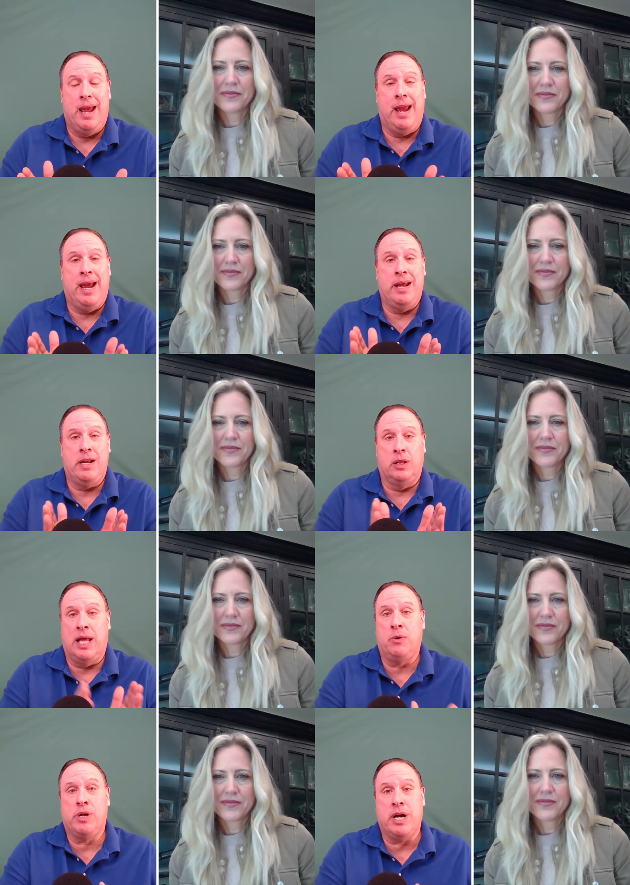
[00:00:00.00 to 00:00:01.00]
Speaker 1: and
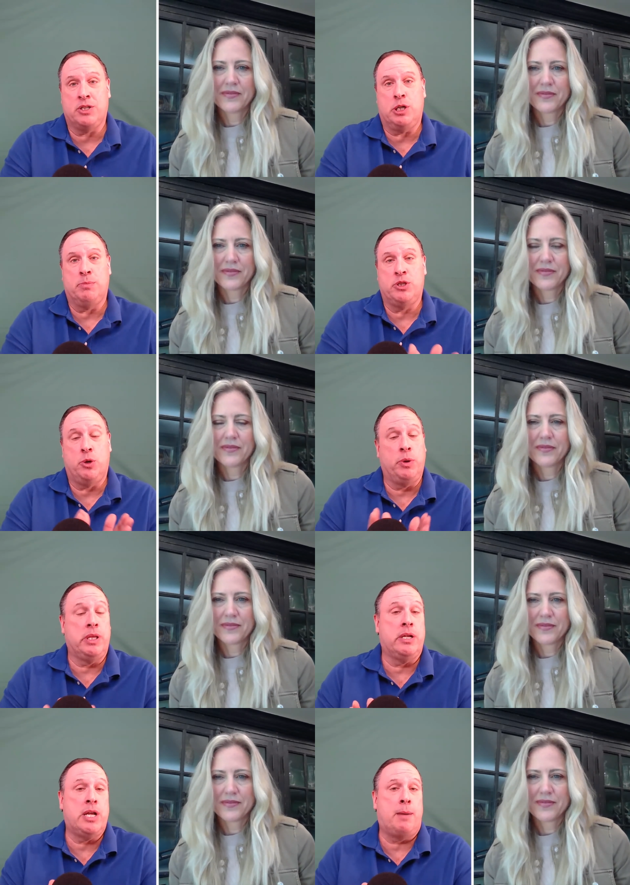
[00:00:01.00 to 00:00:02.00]
allowed customers to
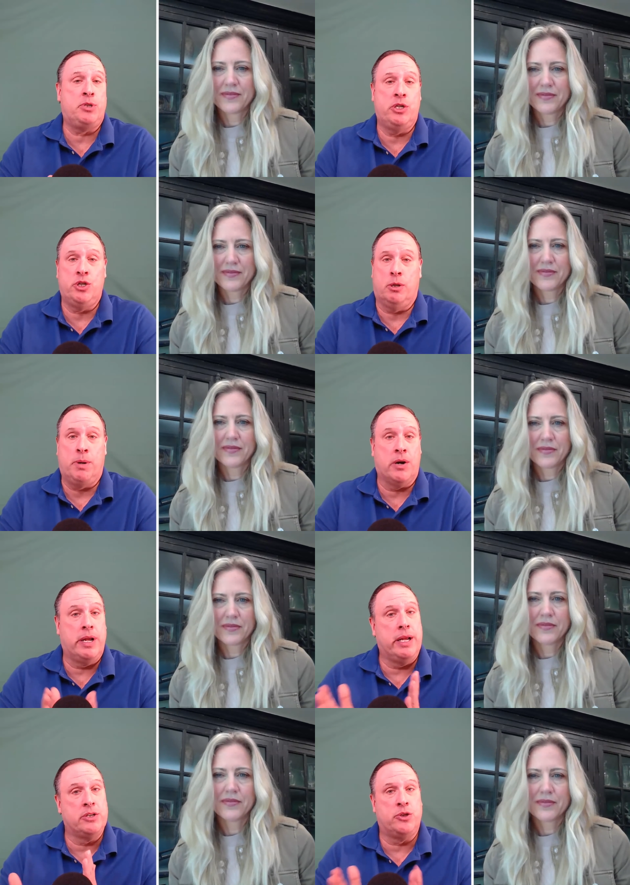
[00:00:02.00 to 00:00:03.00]
really adopt digital
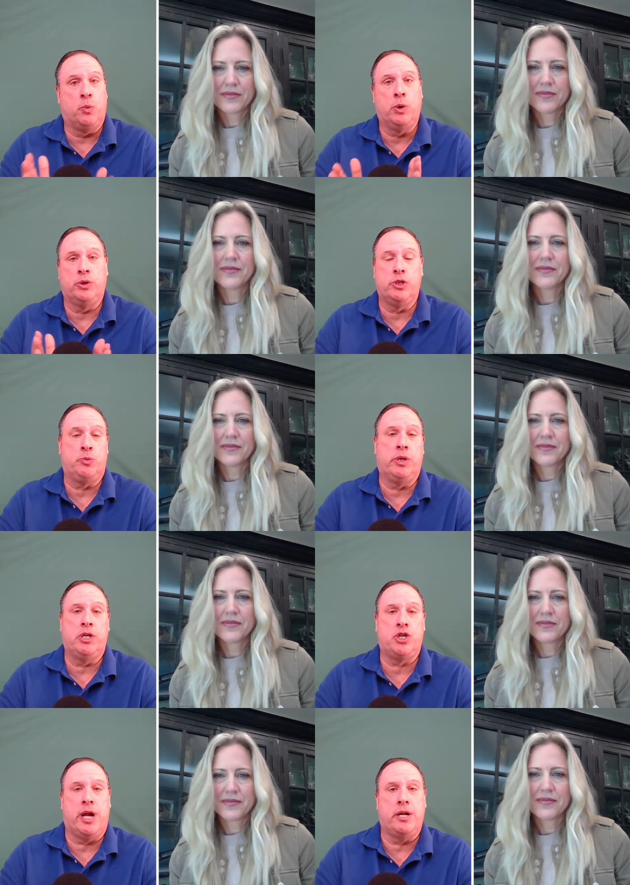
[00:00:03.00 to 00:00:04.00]
marketing because the world has
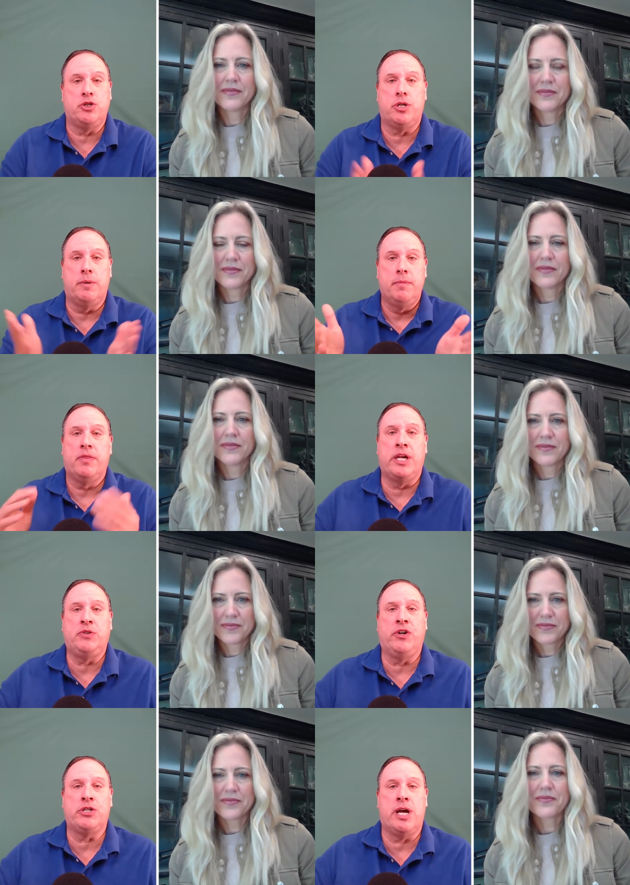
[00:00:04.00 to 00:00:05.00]
really changed.
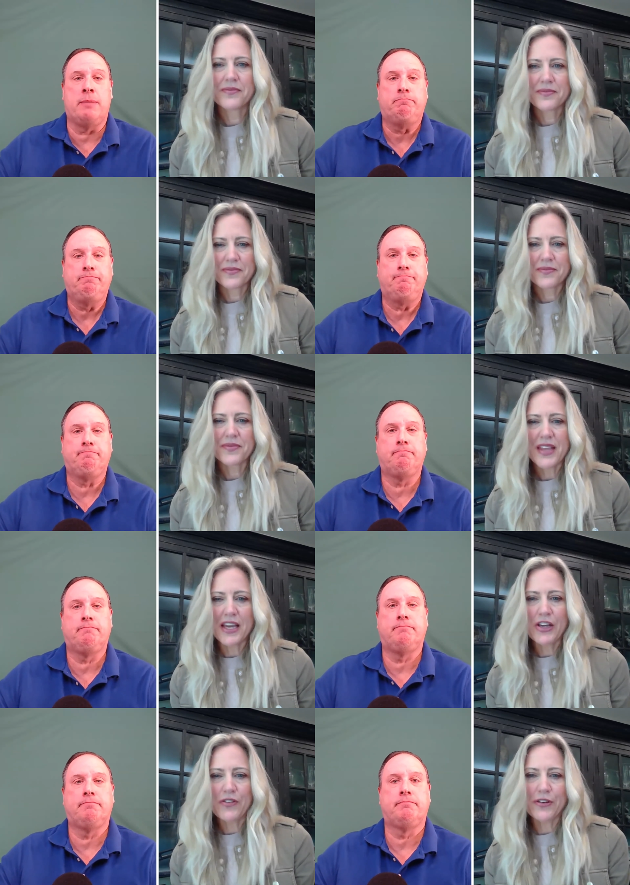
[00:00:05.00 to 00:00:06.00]
Thanks for your time.
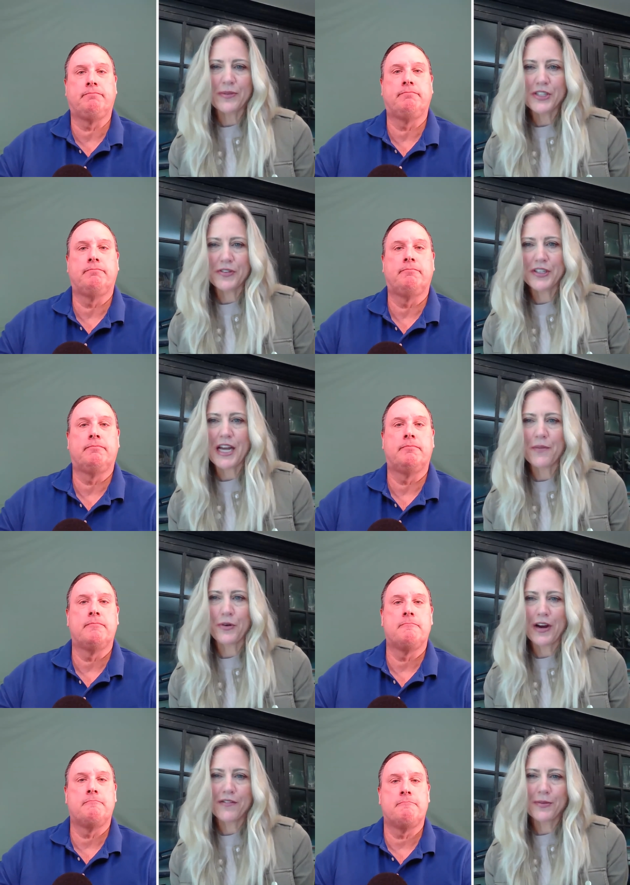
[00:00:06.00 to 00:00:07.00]
Speaker 2: Thank you very much for your
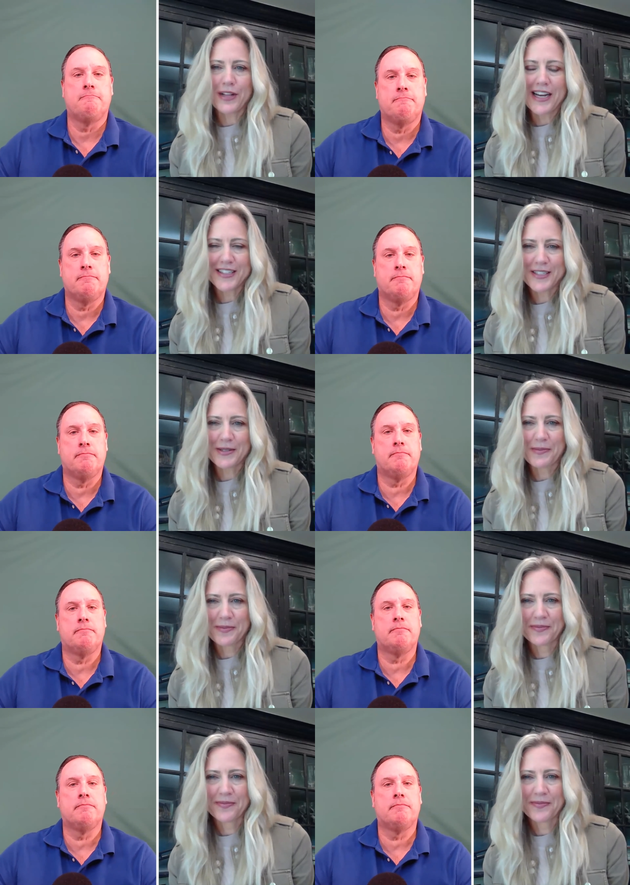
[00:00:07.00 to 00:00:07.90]
time. We're having a blast.